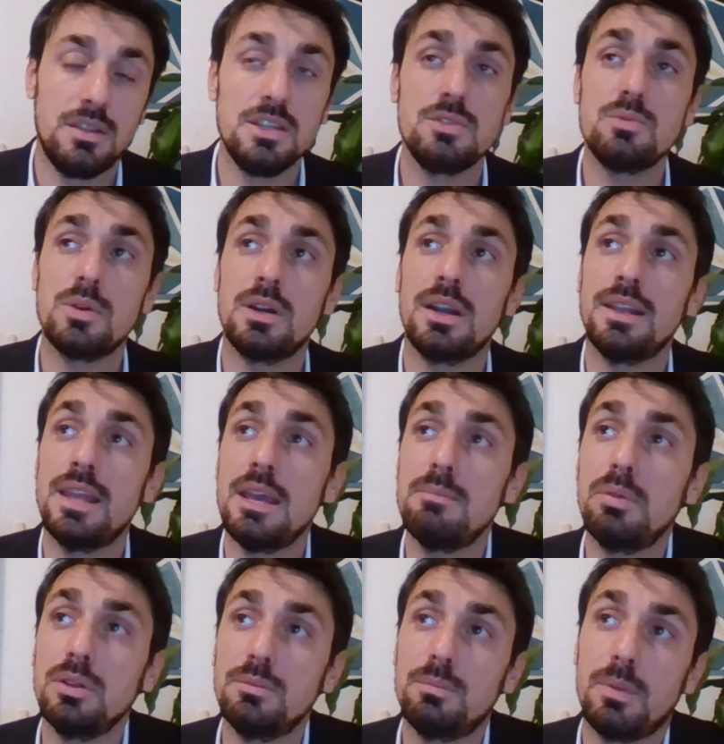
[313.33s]
These were
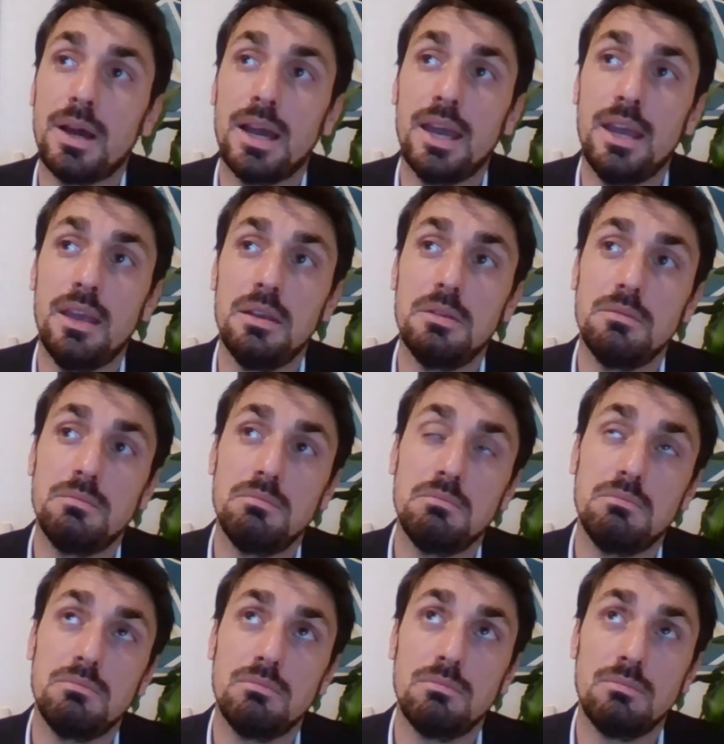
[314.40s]
enabled by
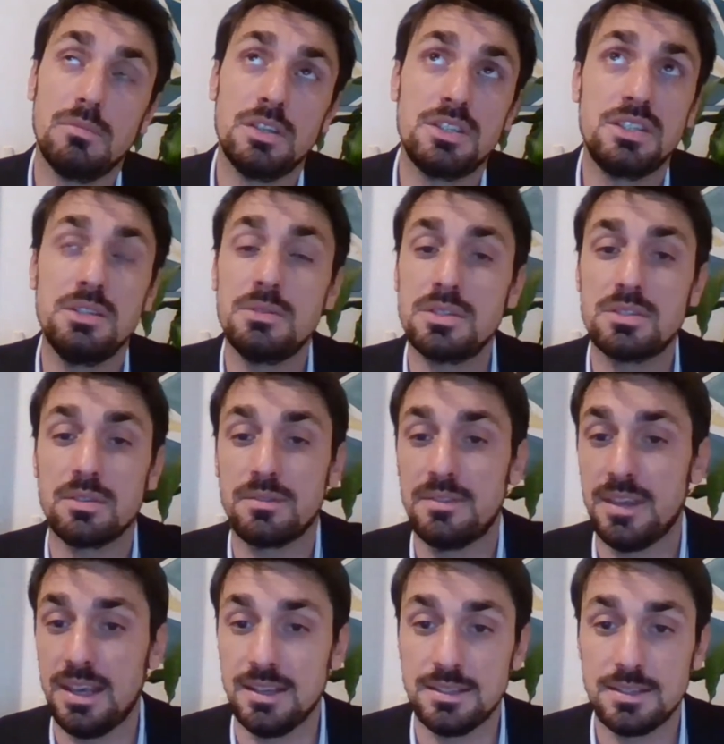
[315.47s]
a series of
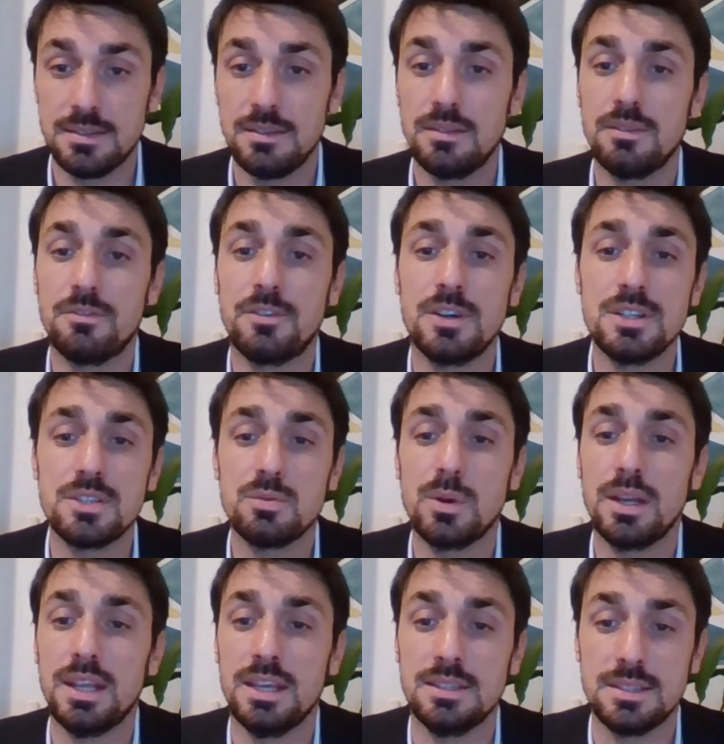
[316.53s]
things. The first
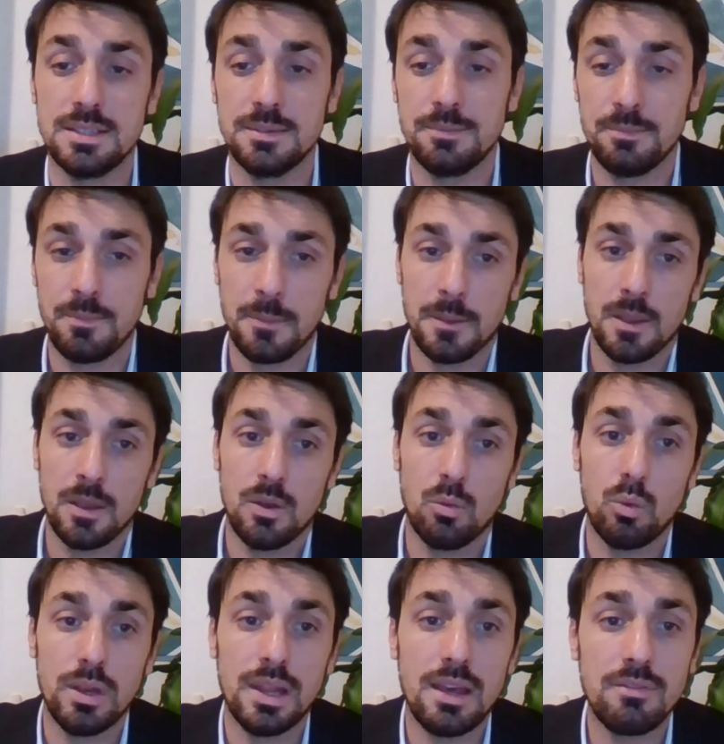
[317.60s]
one is
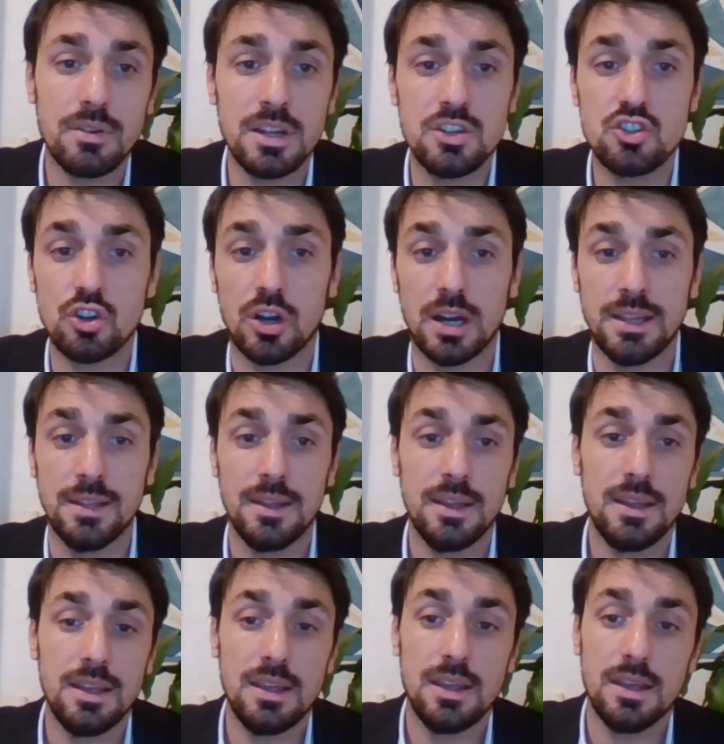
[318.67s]
we leverage on
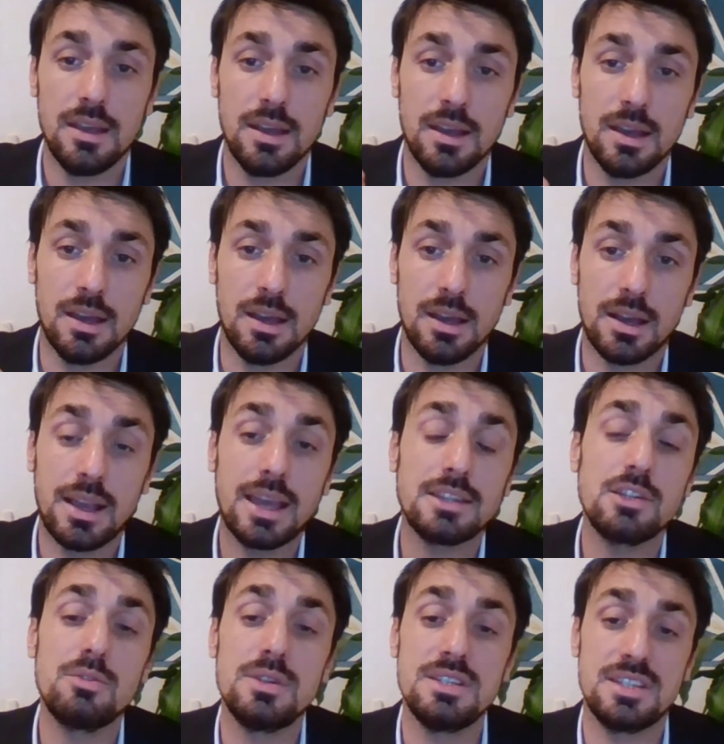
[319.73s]

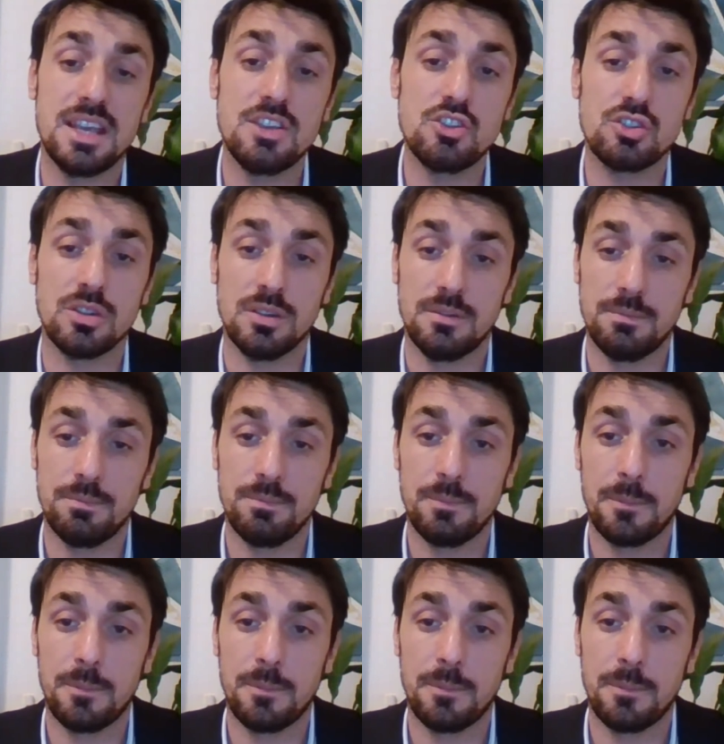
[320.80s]
categorization